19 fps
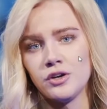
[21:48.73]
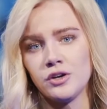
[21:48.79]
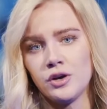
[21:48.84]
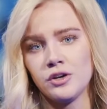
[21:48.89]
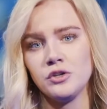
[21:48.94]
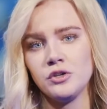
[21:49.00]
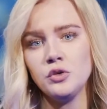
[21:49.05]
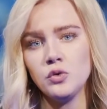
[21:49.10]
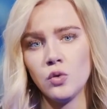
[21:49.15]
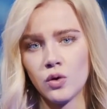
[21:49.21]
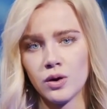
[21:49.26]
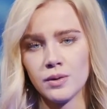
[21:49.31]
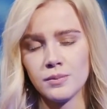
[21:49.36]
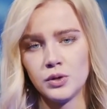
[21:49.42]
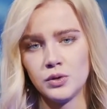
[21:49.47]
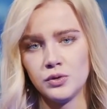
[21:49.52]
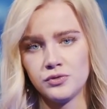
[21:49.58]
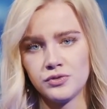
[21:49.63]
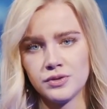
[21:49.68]

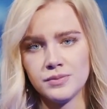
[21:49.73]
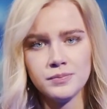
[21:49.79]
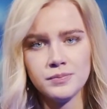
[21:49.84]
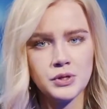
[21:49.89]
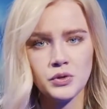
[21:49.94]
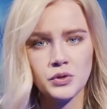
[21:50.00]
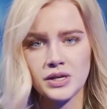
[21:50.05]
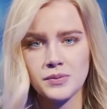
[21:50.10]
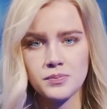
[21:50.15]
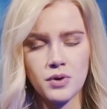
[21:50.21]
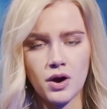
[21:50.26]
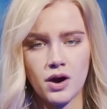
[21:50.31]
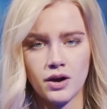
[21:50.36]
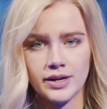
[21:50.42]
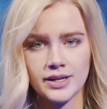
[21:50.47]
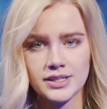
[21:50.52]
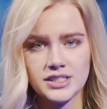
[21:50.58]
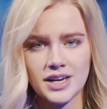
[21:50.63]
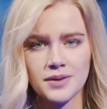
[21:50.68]
Normal from beauty
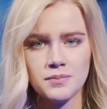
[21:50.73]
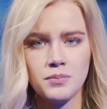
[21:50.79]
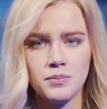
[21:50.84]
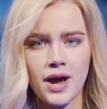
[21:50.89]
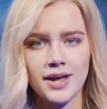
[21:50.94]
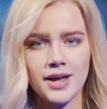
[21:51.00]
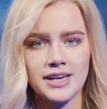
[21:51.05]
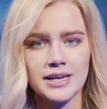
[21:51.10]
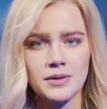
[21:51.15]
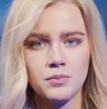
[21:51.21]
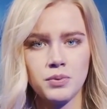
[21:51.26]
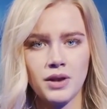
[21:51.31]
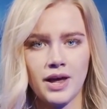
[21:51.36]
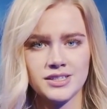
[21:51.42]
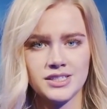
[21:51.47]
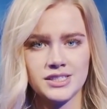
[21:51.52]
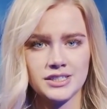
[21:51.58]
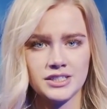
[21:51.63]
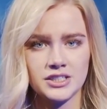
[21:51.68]
products and banning
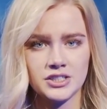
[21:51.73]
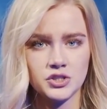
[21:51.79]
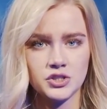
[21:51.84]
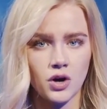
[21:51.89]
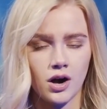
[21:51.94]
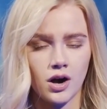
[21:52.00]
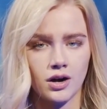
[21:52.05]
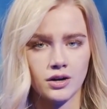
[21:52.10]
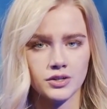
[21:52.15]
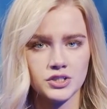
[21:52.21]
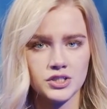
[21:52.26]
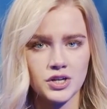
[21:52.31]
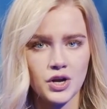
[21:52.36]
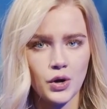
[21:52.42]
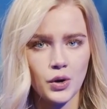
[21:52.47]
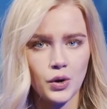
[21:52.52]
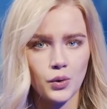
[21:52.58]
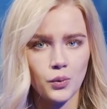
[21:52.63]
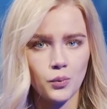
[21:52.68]
plastic straws.
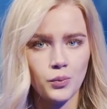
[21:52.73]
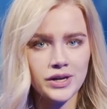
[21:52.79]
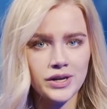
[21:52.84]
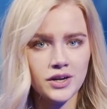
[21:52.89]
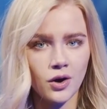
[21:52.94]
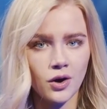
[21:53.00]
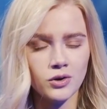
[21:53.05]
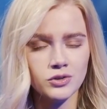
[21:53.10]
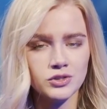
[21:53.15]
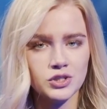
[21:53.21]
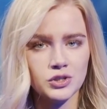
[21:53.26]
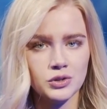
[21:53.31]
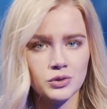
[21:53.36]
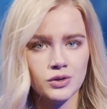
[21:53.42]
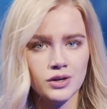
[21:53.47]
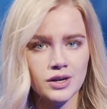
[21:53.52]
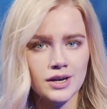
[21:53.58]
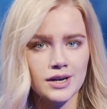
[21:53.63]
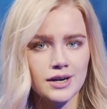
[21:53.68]
We go
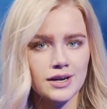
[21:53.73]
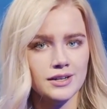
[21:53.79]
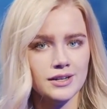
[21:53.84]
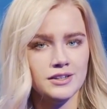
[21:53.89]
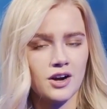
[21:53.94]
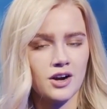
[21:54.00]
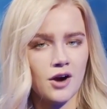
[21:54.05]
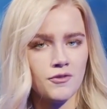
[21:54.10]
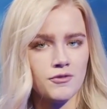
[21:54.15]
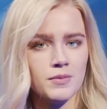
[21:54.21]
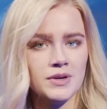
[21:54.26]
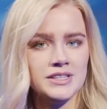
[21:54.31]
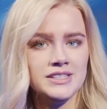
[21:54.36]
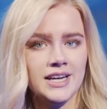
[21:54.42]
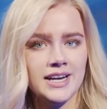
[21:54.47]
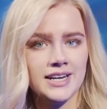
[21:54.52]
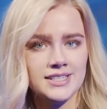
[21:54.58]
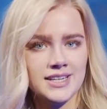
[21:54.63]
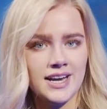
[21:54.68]
to the government
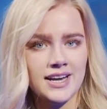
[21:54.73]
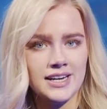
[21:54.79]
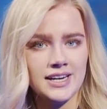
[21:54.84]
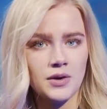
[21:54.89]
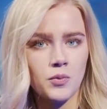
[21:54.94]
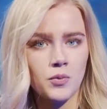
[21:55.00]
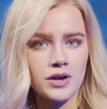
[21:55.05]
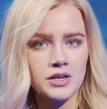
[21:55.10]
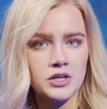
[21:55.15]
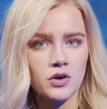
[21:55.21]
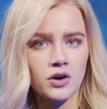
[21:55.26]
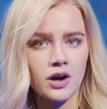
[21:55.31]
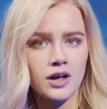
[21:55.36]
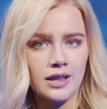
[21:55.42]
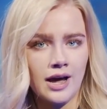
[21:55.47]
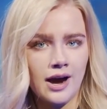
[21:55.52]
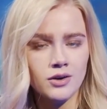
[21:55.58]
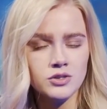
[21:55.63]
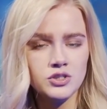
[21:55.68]
dictating when you're
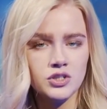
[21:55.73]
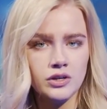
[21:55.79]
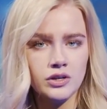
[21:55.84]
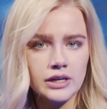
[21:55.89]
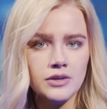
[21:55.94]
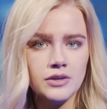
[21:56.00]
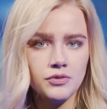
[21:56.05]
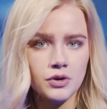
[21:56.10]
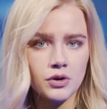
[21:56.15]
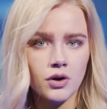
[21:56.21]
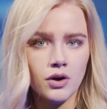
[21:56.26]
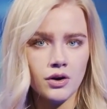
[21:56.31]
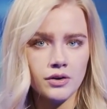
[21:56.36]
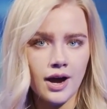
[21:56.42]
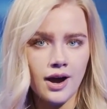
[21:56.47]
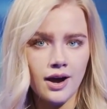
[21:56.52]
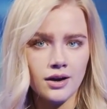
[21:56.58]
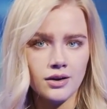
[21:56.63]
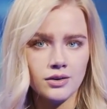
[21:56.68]
allowed to leave your own
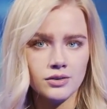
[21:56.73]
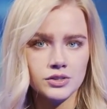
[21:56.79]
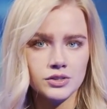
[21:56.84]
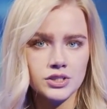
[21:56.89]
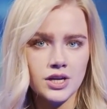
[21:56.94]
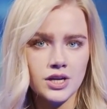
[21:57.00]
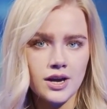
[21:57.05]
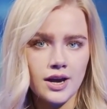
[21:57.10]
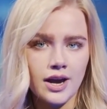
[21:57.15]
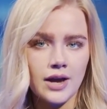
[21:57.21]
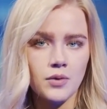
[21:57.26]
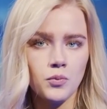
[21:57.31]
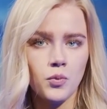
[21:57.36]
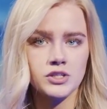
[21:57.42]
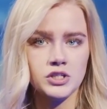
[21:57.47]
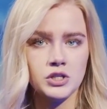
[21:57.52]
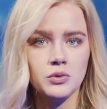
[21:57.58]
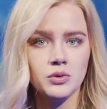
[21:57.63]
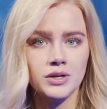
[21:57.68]
house and
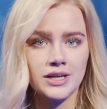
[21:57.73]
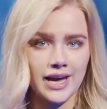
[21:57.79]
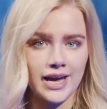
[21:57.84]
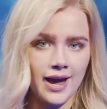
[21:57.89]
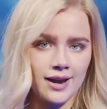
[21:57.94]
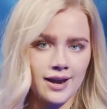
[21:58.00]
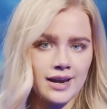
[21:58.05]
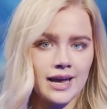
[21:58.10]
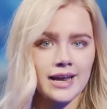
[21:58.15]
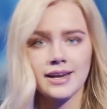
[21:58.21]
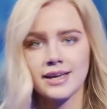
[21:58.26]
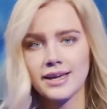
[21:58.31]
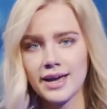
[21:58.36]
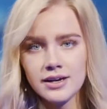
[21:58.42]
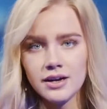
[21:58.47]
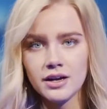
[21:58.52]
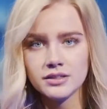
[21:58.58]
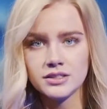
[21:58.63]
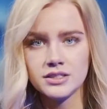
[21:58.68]
what you can and
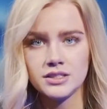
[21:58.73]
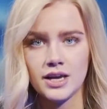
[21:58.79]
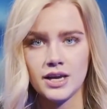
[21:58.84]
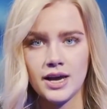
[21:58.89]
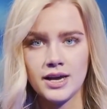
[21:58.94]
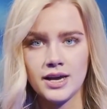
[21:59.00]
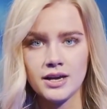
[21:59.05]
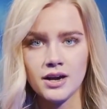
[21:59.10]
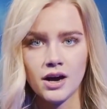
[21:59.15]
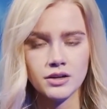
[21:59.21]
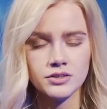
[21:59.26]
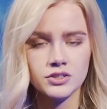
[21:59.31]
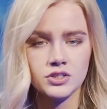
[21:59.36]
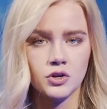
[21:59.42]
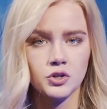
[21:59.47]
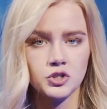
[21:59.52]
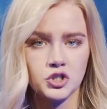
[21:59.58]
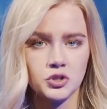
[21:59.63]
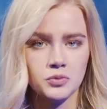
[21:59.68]
cannot say on
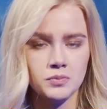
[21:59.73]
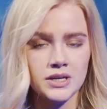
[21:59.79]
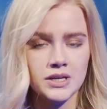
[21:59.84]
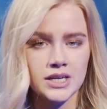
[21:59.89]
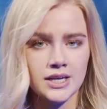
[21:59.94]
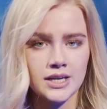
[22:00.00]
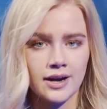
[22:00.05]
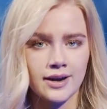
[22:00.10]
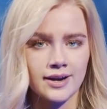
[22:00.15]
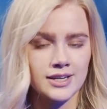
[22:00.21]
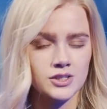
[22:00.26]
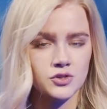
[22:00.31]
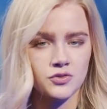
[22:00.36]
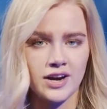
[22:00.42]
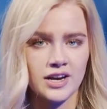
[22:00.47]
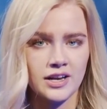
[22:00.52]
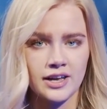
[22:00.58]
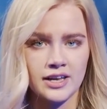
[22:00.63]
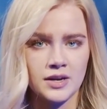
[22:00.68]
social media is
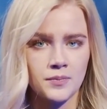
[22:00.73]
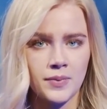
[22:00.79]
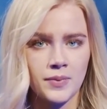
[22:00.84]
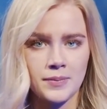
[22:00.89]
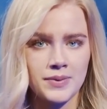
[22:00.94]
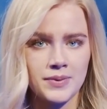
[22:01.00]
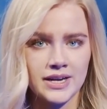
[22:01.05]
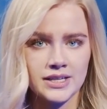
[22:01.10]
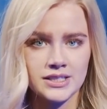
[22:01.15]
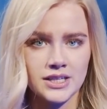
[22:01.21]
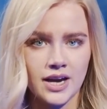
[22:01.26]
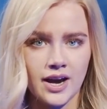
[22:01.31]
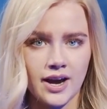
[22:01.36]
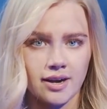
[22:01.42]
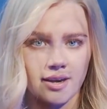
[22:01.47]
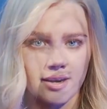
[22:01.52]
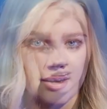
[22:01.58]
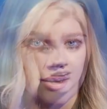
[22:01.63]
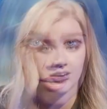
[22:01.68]
regulated by big tech.